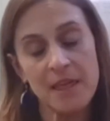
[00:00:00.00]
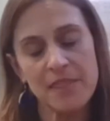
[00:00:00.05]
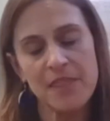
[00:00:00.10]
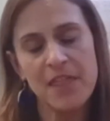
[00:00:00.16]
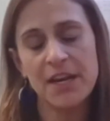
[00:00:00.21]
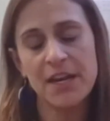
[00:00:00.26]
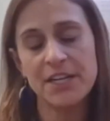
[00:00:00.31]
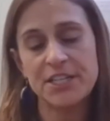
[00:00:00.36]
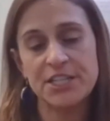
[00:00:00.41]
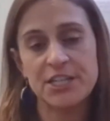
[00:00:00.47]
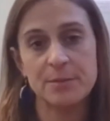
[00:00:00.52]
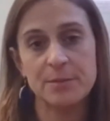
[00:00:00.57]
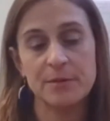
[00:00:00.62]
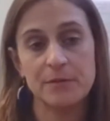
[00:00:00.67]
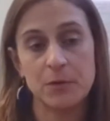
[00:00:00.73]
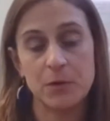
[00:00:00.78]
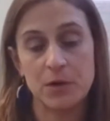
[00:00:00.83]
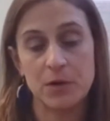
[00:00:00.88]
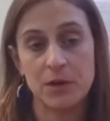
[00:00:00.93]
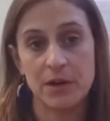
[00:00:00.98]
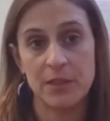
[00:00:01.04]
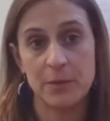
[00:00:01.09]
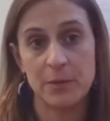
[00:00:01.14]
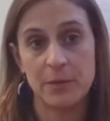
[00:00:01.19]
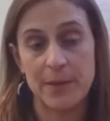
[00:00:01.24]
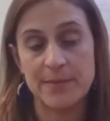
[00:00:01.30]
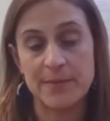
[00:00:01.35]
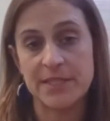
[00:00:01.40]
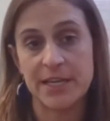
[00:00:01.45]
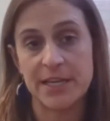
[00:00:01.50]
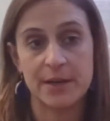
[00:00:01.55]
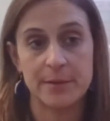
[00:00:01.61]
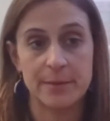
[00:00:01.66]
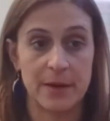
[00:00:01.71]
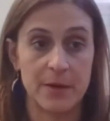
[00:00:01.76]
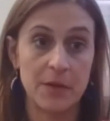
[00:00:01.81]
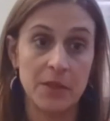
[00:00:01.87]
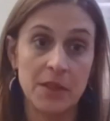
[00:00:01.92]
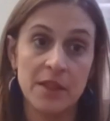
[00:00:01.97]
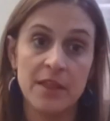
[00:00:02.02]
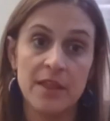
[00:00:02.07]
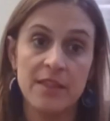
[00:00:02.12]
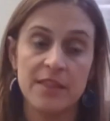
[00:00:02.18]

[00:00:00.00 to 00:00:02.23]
that I shared before on the website about